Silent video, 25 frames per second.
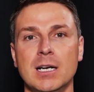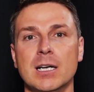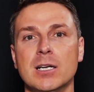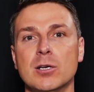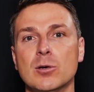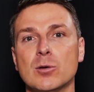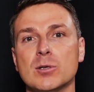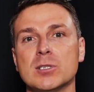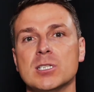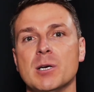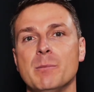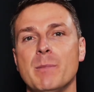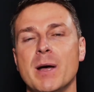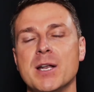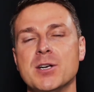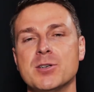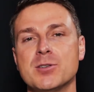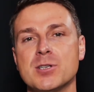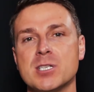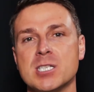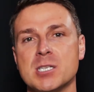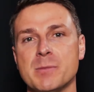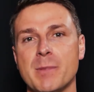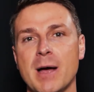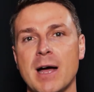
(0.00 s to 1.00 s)
He also
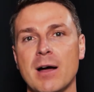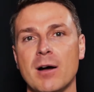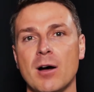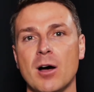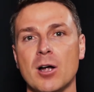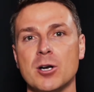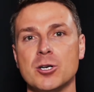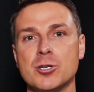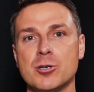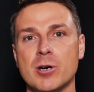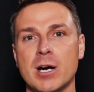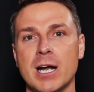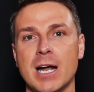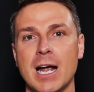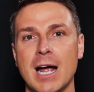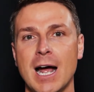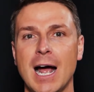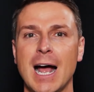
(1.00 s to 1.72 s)
mentions about Andre